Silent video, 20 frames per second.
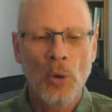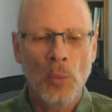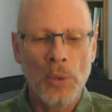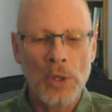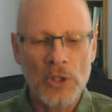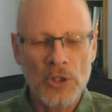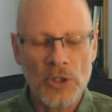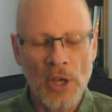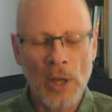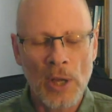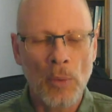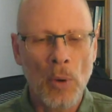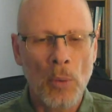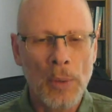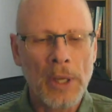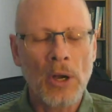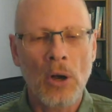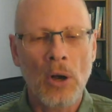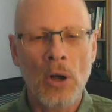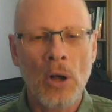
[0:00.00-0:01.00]
we assign what
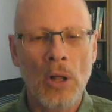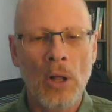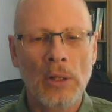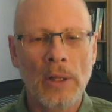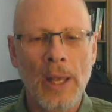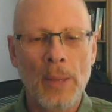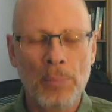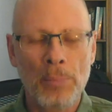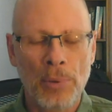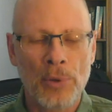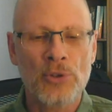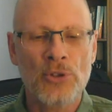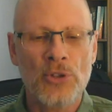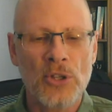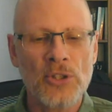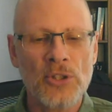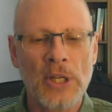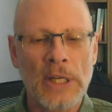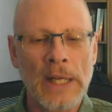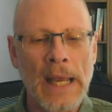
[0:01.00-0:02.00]
we call a
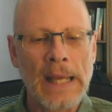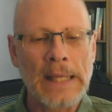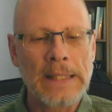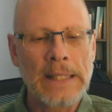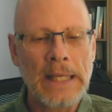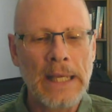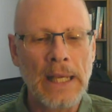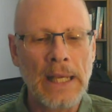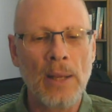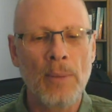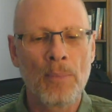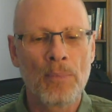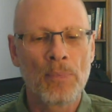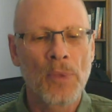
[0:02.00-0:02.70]
persistent ID.